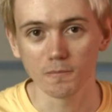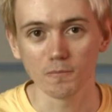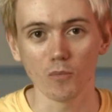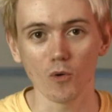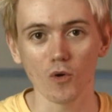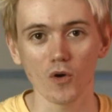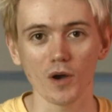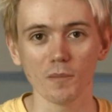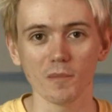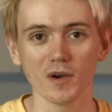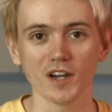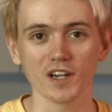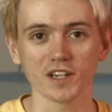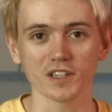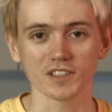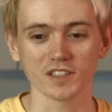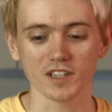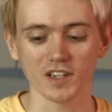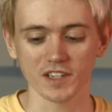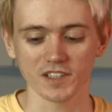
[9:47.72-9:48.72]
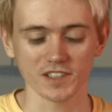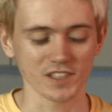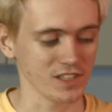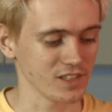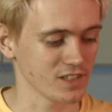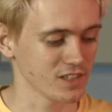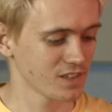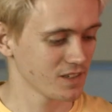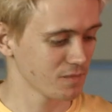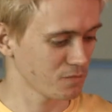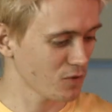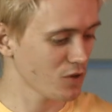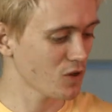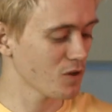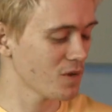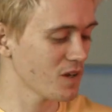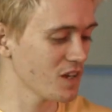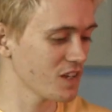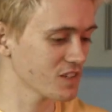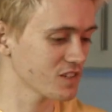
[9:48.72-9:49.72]
Oh, am I excited. Oh, am
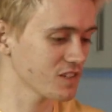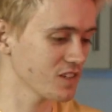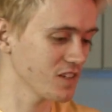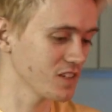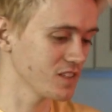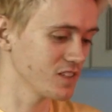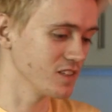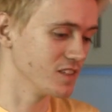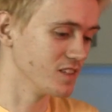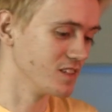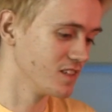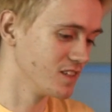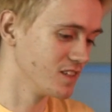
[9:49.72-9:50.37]
I excited.